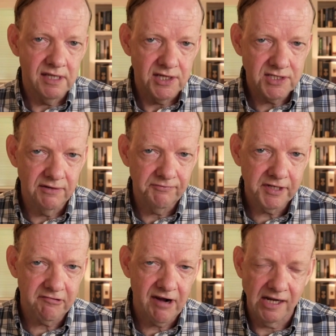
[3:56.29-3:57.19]
this and
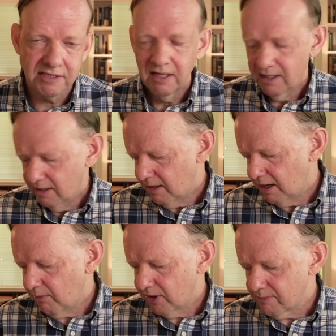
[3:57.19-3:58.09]
figure out
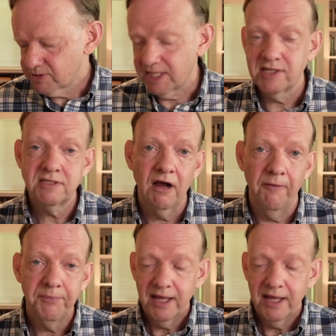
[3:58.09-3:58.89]
where the mistakes are.